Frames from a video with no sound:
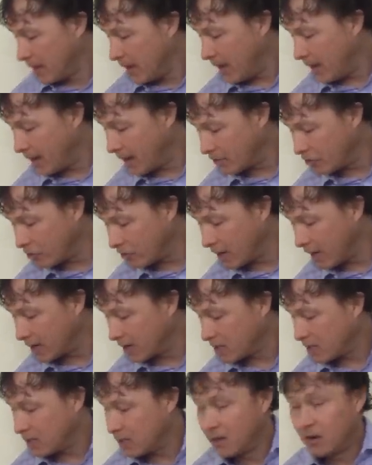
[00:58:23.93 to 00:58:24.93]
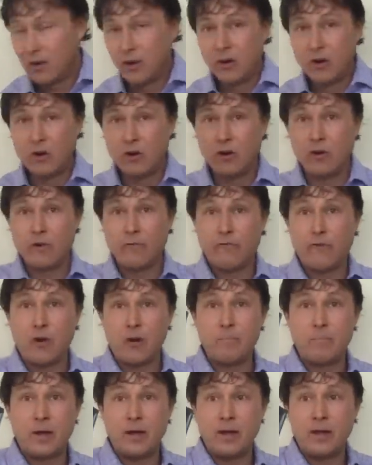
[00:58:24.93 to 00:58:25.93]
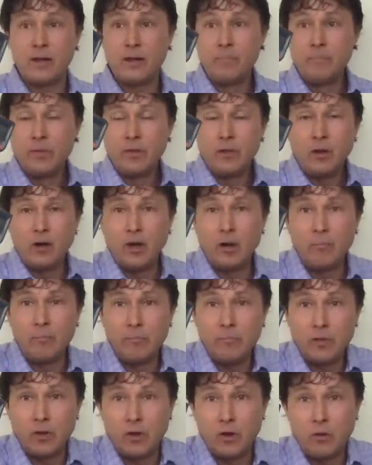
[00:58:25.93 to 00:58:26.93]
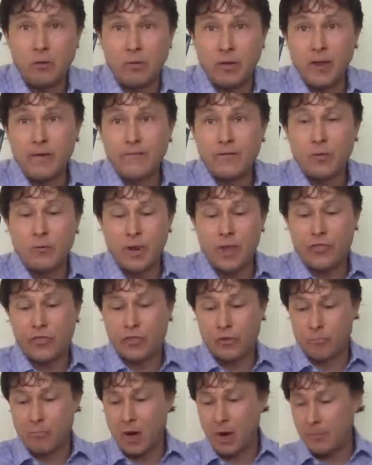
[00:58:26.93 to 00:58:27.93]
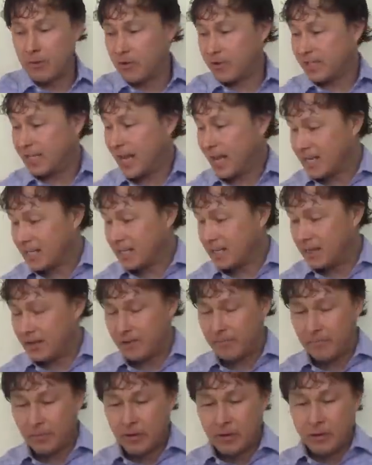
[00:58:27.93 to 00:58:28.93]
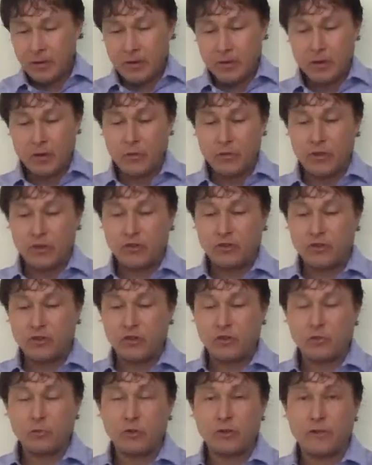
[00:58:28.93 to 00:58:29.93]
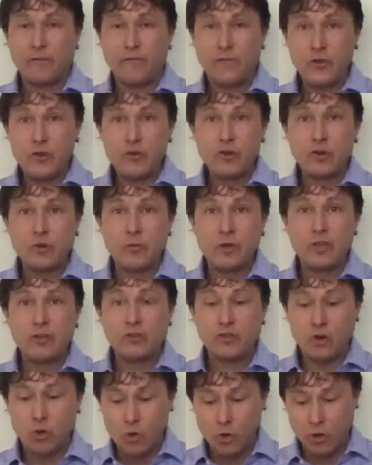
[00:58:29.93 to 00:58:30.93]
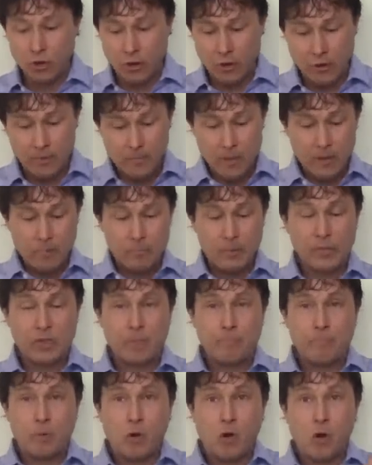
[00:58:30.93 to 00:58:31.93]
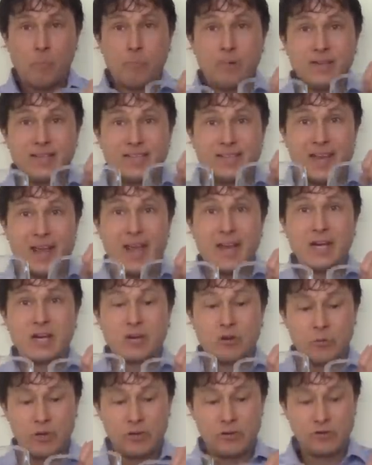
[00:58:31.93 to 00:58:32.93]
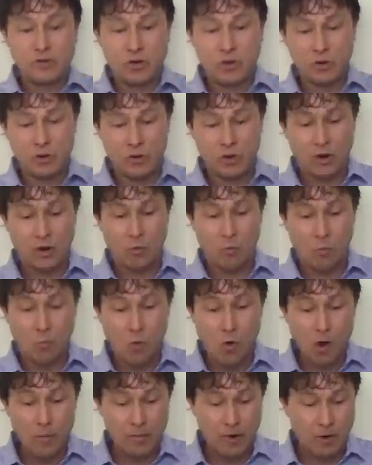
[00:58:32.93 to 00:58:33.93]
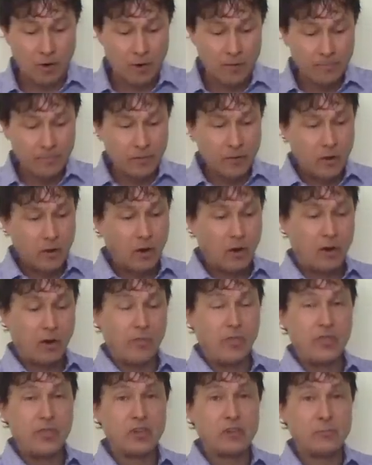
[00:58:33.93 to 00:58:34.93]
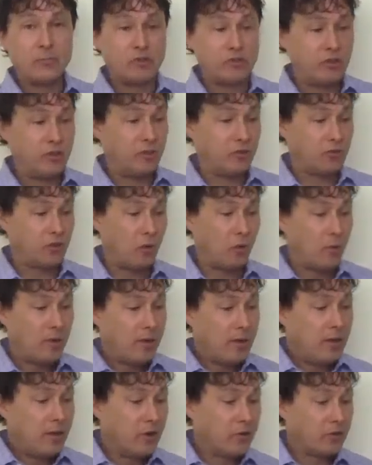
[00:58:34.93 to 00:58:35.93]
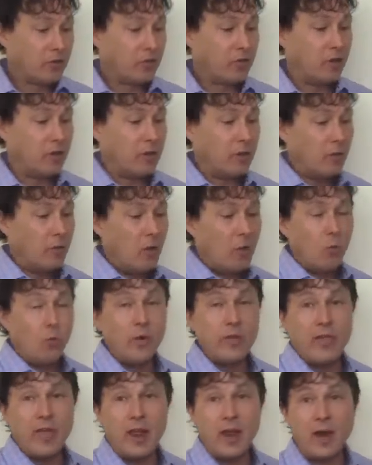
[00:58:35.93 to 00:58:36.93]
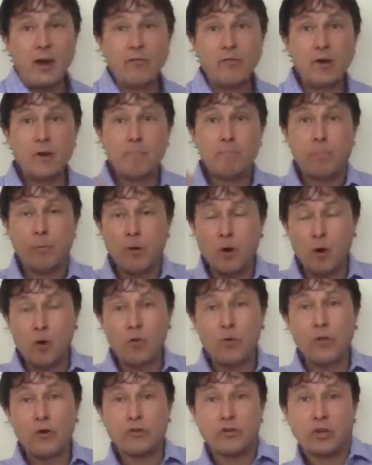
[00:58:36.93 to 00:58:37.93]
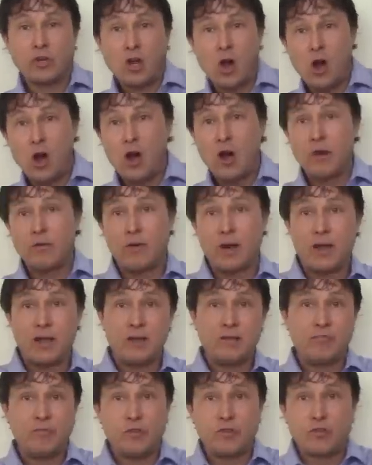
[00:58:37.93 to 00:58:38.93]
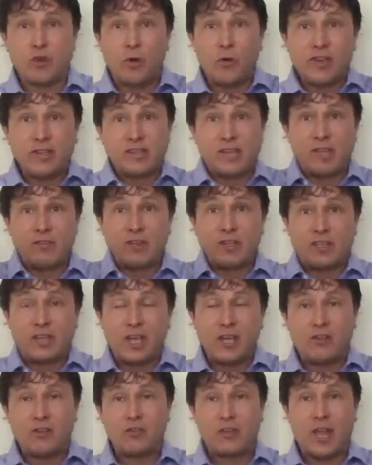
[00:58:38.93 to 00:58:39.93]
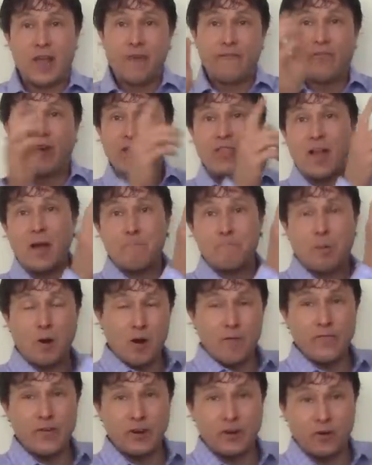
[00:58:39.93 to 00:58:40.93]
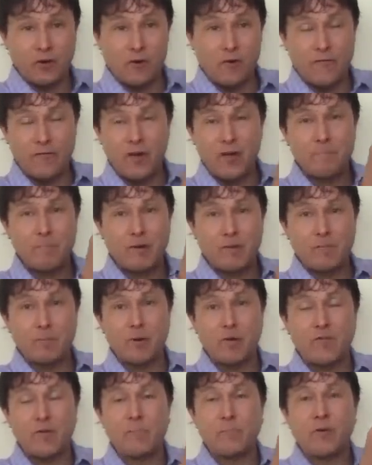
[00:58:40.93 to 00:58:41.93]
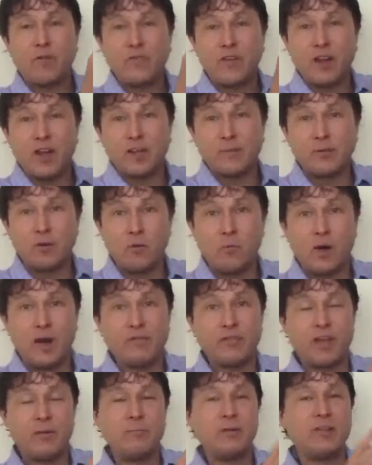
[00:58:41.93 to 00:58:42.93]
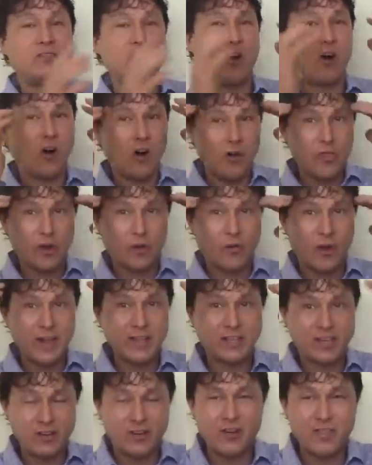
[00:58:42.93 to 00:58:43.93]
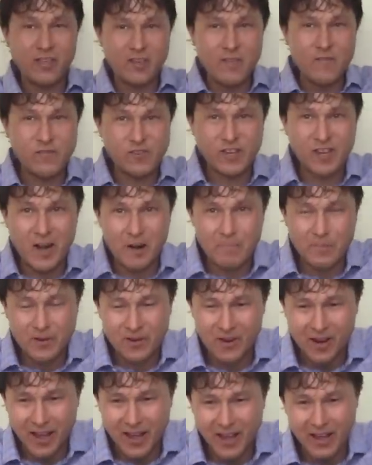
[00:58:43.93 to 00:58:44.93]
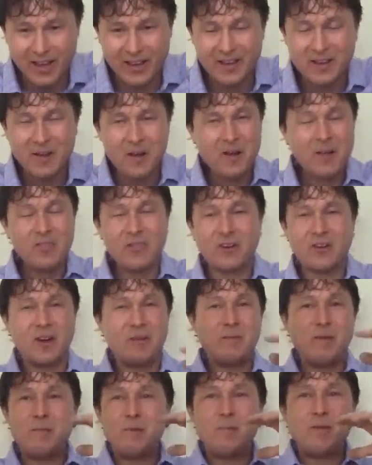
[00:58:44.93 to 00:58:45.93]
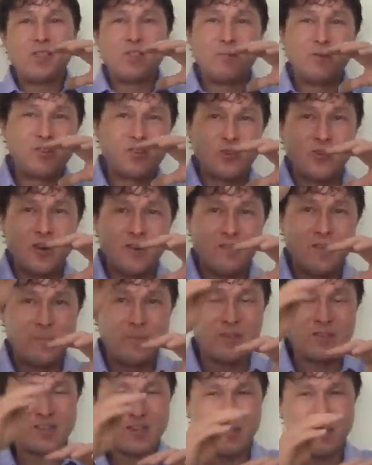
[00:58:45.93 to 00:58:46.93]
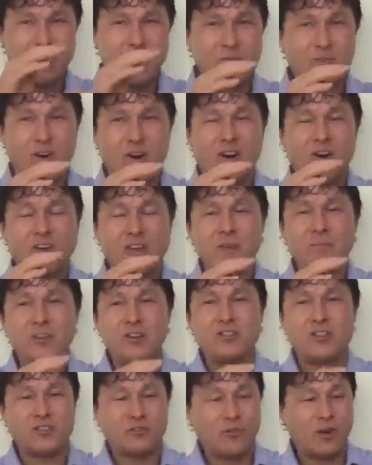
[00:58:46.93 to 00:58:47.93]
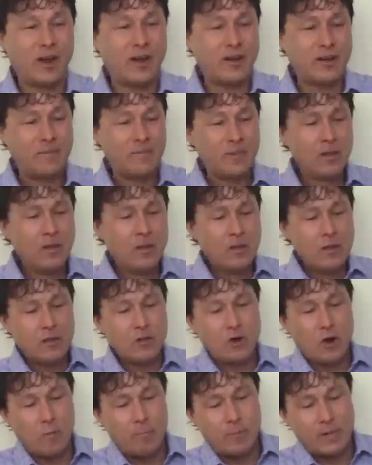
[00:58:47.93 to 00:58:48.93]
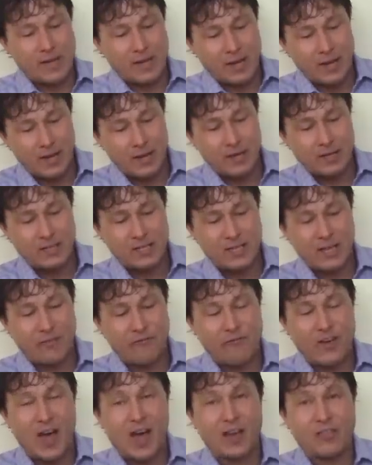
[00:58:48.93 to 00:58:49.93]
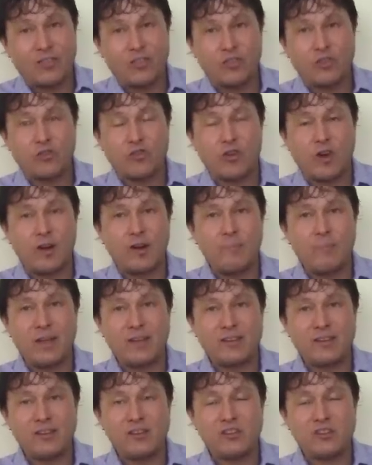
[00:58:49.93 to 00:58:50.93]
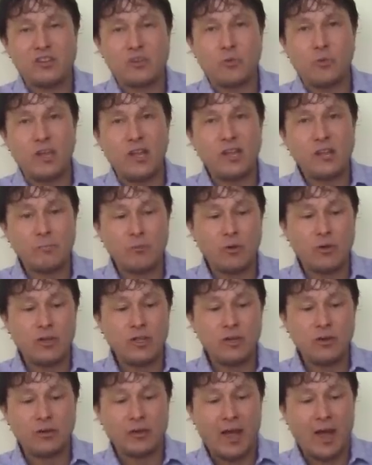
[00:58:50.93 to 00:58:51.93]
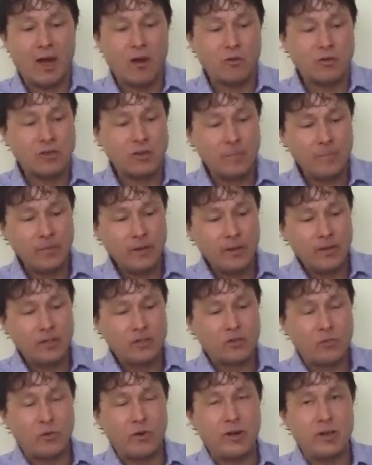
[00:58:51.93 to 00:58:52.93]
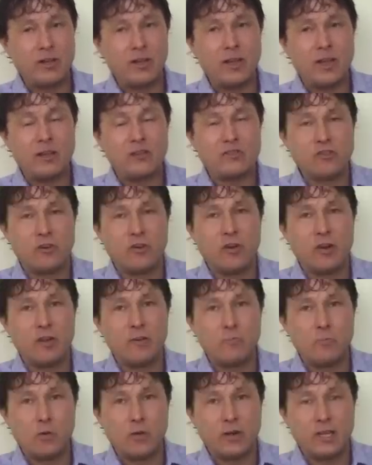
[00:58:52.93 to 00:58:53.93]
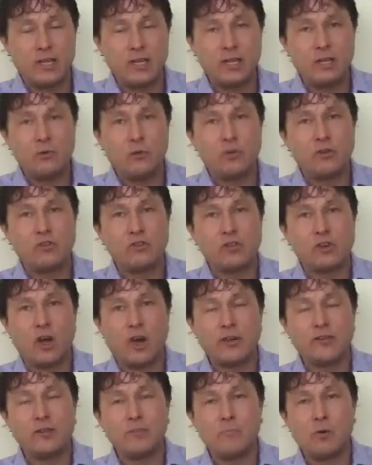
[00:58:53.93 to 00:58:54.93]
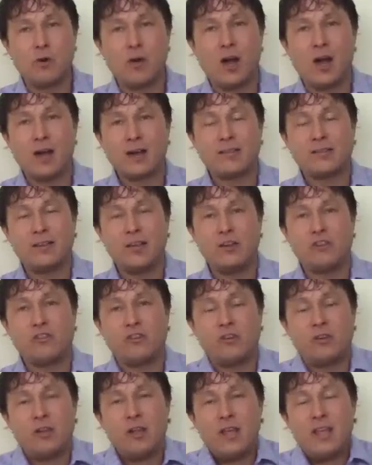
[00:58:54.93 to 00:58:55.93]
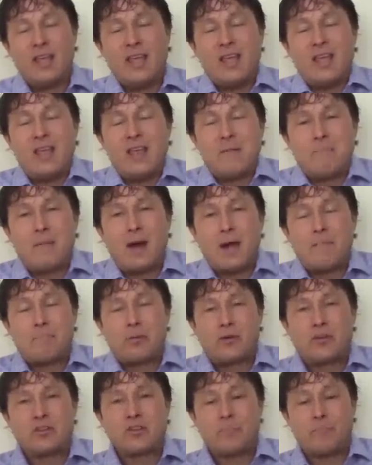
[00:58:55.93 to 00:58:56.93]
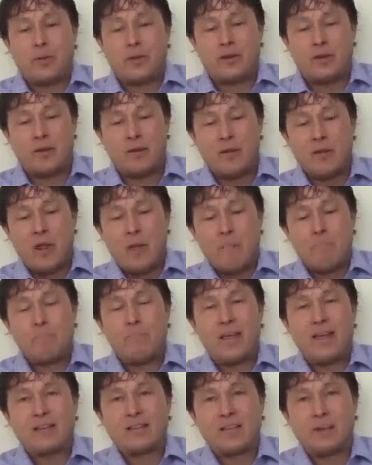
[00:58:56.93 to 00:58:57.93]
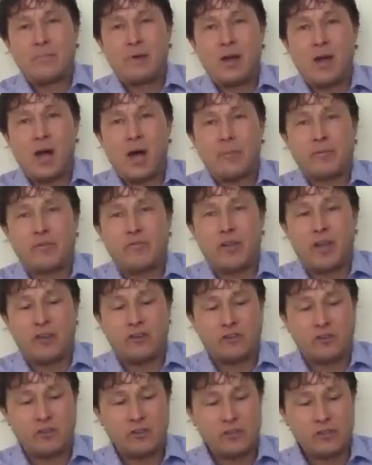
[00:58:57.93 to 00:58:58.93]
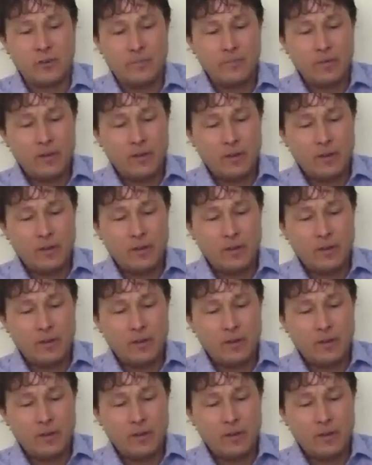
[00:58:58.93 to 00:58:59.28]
And as you guys heard from my um, you know, infrared thermometer testing, you know, this juice was a few degrees cooler, but the pulp was ten degrees uh, warmer on this machine. So here's the thing, with every pro there's a con, right? There's always give and take. You can't find that perfect girlfriend, perfect boyfriend, perfect husband or wife that meets all the criteria that you've set up in your head. They're gonna maybe meet the majority of them, and some of them aren't gonna be just right, you know, because the fact that they're trying to basically squeeze more yield out. It's creating and generating more heat, which is causing more oxidation, in my personal opinion, based on my observations.